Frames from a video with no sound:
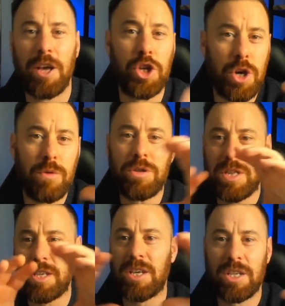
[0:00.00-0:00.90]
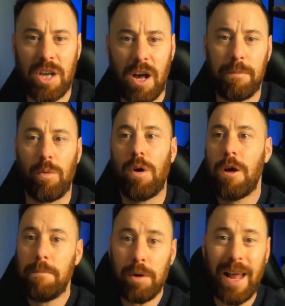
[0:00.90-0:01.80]
use this example.
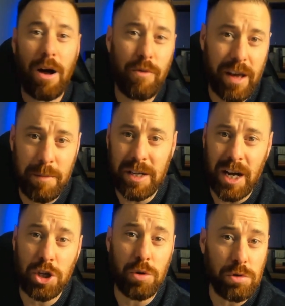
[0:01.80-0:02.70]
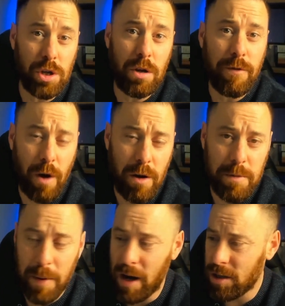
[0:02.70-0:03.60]
Pull out a recommendation or two you wrote in the
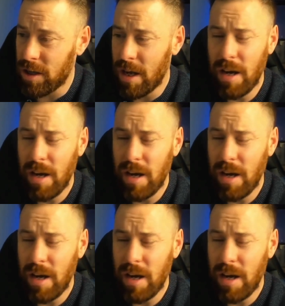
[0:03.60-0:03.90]
past,